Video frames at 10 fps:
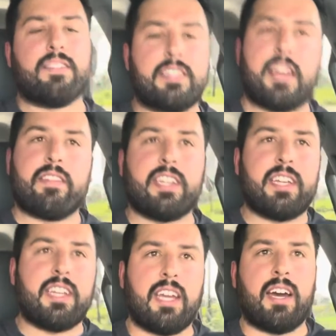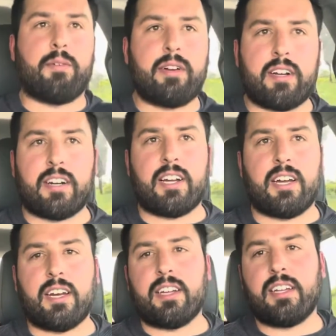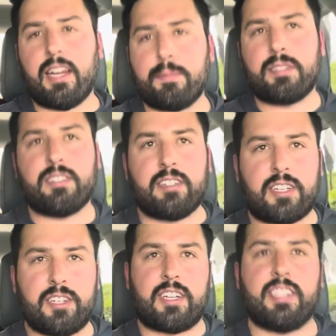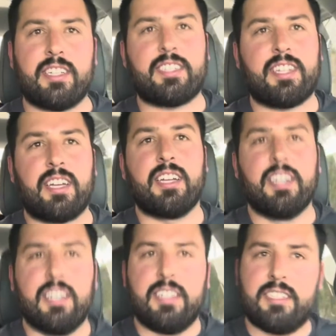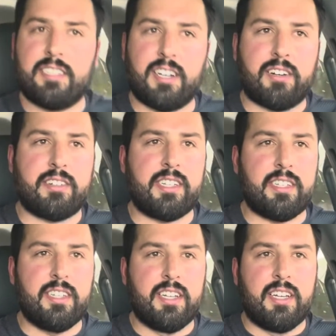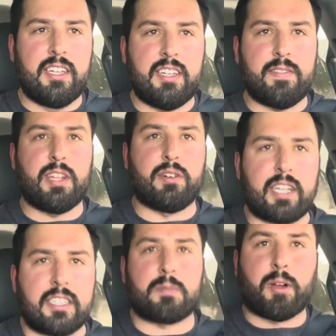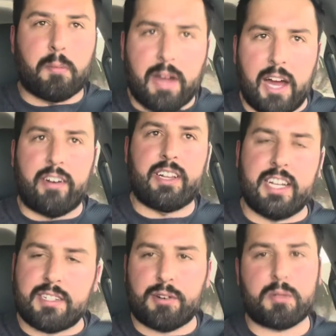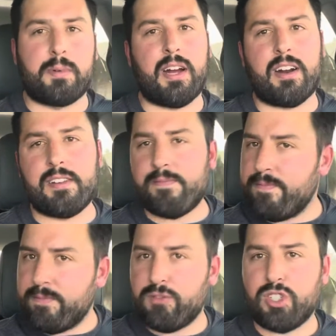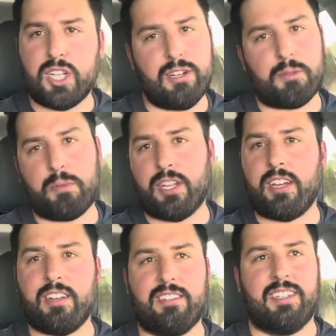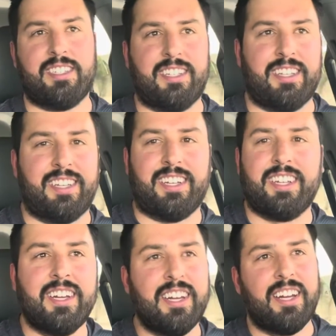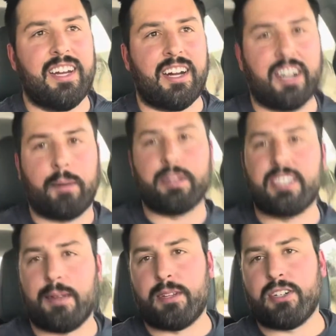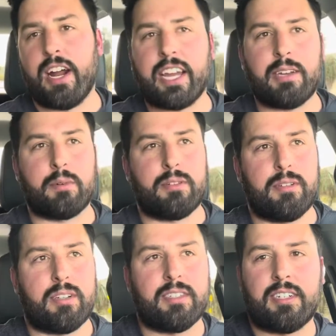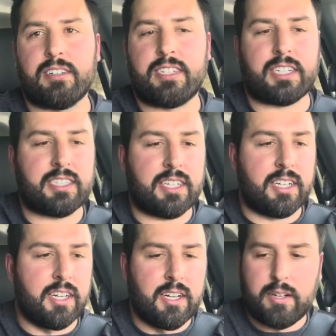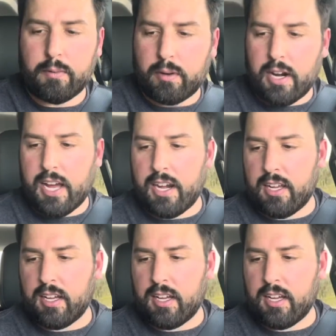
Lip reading: 70, yeah, we are absolutely cooking in this thing. So even though it's got the smaller battery, less horsepower, she goes pretty good. All right, I'm gonna set up the draggy and we'll do a little 0 to 60. We're at,